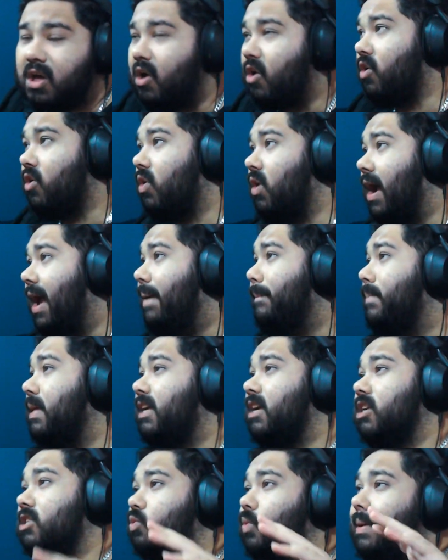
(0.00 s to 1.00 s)
alright?
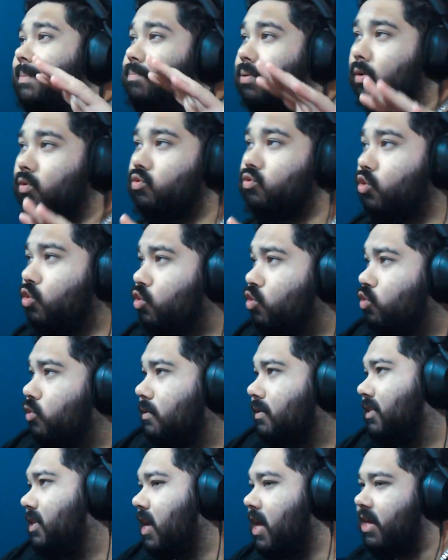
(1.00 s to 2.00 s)
Because we
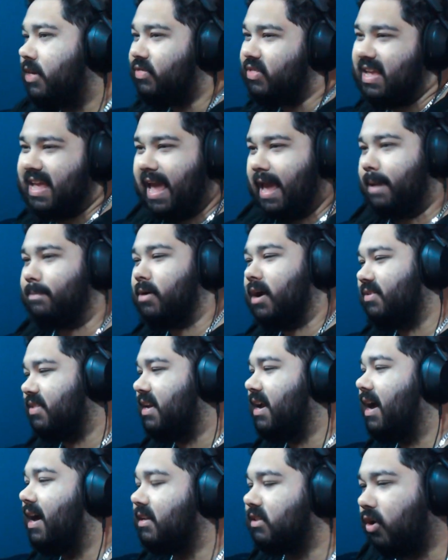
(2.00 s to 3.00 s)
perused the Am I the
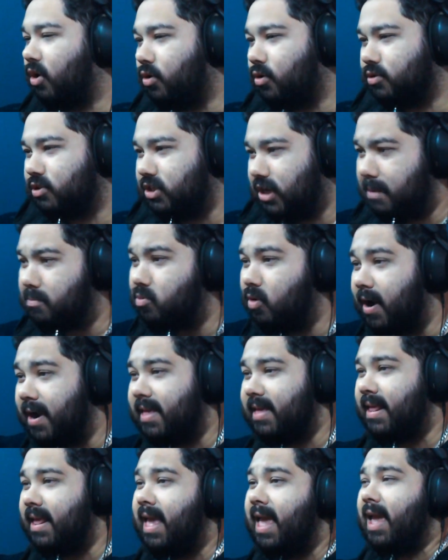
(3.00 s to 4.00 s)
Asshole subreddit.